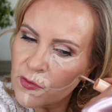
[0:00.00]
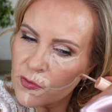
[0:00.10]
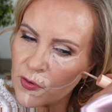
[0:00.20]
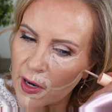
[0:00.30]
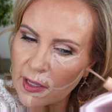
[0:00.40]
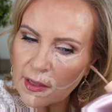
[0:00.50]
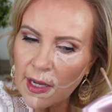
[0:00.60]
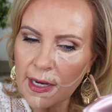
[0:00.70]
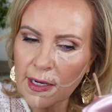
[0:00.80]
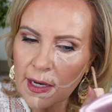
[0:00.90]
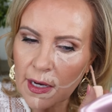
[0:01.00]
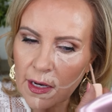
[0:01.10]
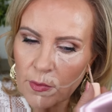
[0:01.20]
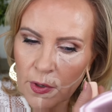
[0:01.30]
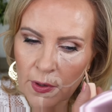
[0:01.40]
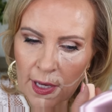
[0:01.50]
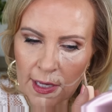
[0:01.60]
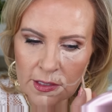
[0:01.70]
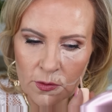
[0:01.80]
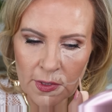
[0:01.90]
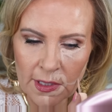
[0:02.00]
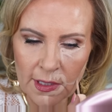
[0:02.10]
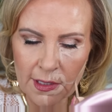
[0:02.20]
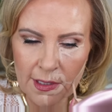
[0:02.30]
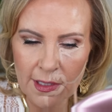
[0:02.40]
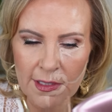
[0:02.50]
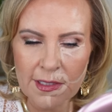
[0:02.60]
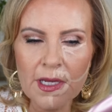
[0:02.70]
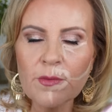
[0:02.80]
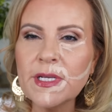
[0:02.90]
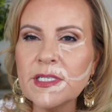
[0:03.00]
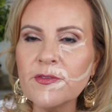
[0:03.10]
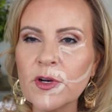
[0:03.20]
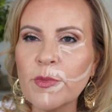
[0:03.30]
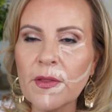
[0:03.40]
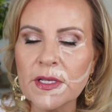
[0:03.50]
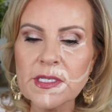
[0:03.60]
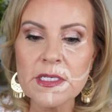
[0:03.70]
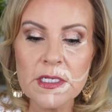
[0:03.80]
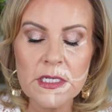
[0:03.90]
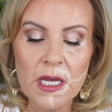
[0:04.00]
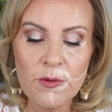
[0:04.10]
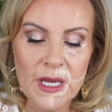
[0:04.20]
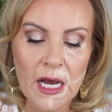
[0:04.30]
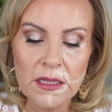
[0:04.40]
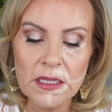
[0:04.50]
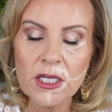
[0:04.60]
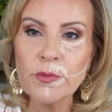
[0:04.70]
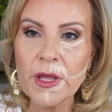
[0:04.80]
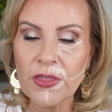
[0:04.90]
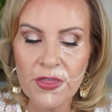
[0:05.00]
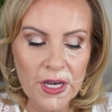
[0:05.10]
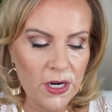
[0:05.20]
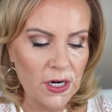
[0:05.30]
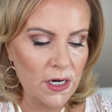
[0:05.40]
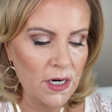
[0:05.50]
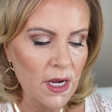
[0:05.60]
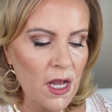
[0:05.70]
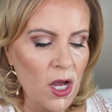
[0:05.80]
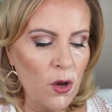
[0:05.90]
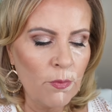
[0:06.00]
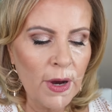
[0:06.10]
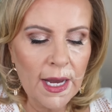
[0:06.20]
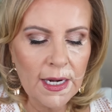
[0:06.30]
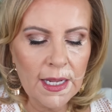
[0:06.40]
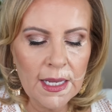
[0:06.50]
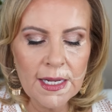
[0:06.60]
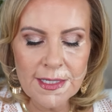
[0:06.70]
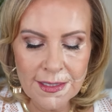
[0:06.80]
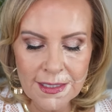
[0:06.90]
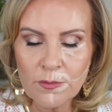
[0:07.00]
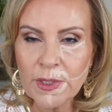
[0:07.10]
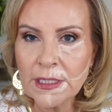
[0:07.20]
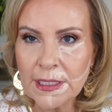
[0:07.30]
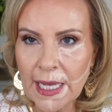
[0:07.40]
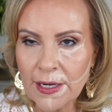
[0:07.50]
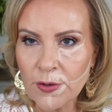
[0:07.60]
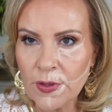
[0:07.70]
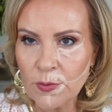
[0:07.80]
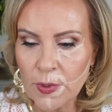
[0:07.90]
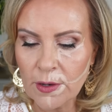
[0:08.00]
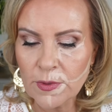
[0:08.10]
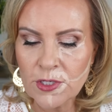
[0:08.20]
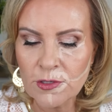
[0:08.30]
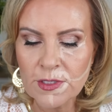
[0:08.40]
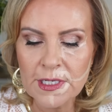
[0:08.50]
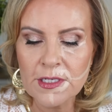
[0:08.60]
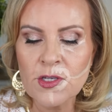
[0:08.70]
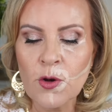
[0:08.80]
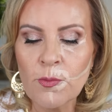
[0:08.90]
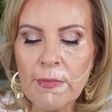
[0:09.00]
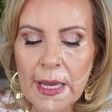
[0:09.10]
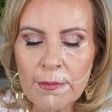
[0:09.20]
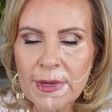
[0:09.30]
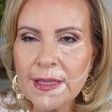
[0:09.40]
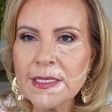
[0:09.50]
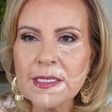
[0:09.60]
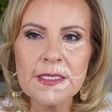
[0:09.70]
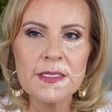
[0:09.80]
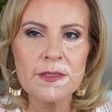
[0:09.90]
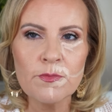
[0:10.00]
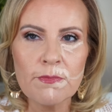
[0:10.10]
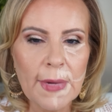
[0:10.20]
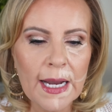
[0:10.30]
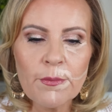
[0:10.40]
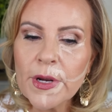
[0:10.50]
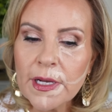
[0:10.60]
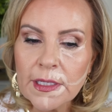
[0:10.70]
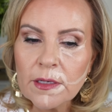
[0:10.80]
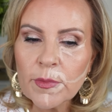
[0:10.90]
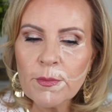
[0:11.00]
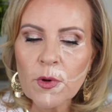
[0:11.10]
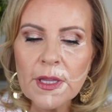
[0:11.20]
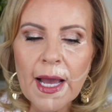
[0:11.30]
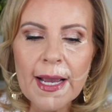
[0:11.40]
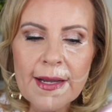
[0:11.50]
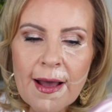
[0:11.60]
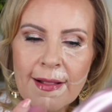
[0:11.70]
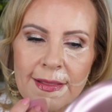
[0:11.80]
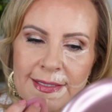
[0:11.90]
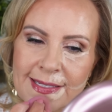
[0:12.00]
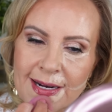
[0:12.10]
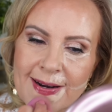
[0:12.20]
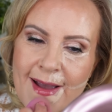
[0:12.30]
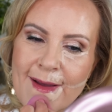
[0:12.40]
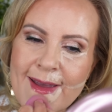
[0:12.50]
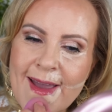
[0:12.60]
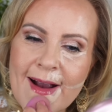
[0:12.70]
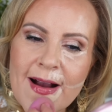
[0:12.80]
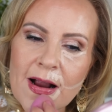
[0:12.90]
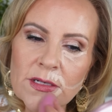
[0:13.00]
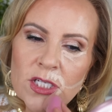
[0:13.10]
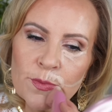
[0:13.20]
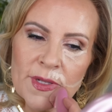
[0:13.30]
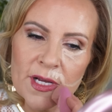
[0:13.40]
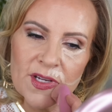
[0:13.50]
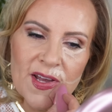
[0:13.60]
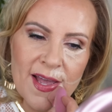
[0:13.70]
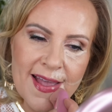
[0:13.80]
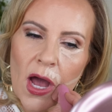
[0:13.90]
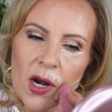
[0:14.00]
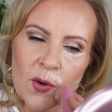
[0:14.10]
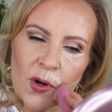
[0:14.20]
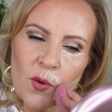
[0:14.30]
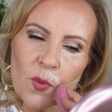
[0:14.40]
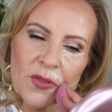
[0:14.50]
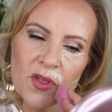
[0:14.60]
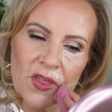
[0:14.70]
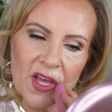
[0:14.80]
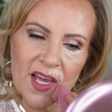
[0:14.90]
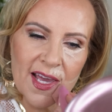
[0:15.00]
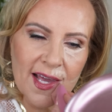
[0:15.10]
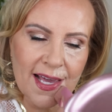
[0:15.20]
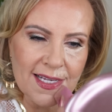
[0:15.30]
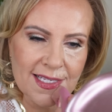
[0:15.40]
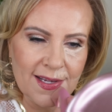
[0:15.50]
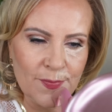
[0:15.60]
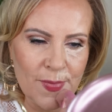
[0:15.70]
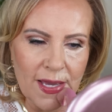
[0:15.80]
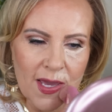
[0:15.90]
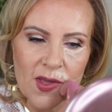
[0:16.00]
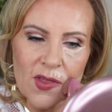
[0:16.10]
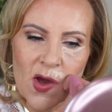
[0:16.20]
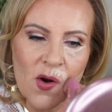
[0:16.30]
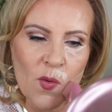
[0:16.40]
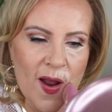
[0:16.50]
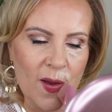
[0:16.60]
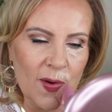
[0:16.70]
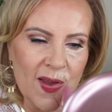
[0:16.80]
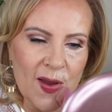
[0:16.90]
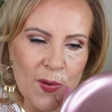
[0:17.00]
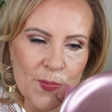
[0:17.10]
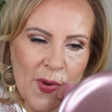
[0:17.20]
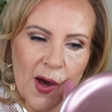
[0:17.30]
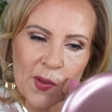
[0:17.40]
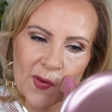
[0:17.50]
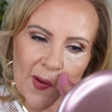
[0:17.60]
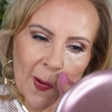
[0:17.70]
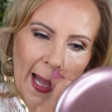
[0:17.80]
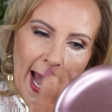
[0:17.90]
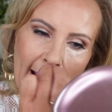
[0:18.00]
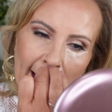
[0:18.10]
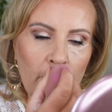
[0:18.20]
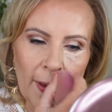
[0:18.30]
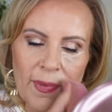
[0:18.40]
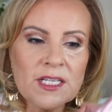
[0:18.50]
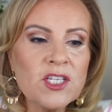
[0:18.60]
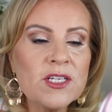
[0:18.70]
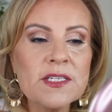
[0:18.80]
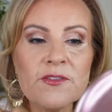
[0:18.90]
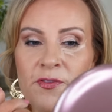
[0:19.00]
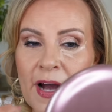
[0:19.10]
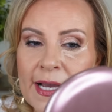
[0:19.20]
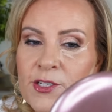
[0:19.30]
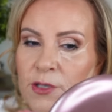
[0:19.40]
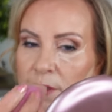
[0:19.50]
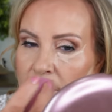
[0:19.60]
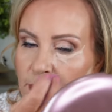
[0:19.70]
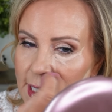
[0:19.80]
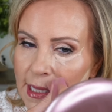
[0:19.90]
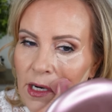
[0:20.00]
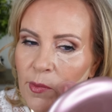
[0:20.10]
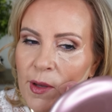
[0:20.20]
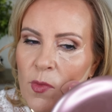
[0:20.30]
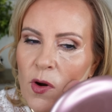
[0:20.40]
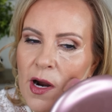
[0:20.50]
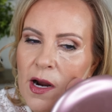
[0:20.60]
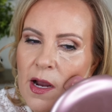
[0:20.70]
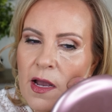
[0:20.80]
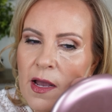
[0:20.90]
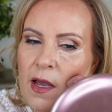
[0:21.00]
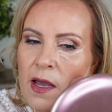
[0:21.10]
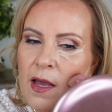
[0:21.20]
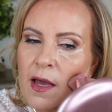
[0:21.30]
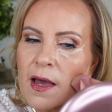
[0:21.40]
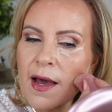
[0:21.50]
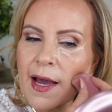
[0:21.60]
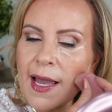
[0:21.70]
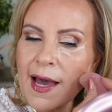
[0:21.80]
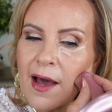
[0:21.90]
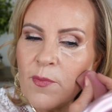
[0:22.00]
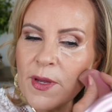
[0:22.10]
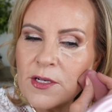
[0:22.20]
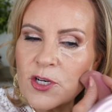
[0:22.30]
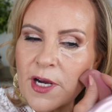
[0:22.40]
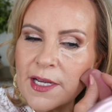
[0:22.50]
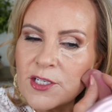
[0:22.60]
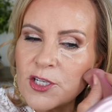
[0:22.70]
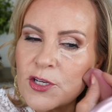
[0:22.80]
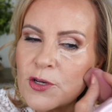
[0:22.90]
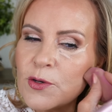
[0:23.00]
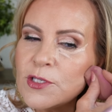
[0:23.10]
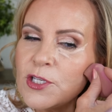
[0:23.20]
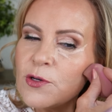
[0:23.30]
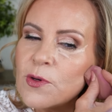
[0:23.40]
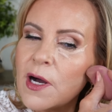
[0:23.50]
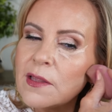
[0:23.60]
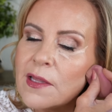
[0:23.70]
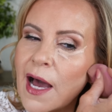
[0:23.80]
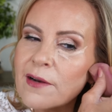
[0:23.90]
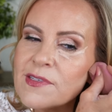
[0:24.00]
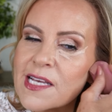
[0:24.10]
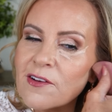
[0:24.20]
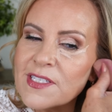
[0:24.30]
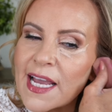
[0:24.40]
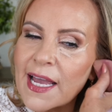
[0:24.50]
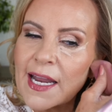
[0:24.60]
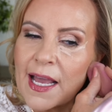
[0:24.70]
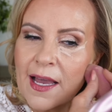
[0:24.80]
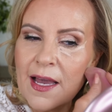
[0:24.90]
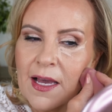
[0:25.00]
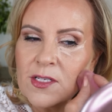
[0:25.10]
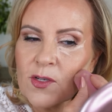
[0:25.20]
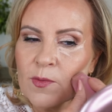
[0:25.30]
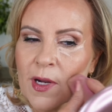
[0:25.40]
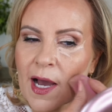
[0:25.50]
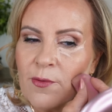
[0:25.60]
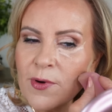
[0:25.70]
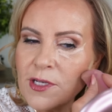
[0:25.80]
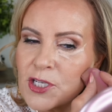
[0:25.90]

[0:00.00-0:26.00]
Draw a line up. Okay, so what is going to be different about this is it's going to be a little bit thicker, but it is a little bit lighter than what I was using. So maybe this might bring a little bit more light. Let's start down here to blend it. I don't know what the thinking is in making around your mouth so light. Maybe it just defines your lips a little bit more. I have been trying to do a lot of self tanning, so I'm not real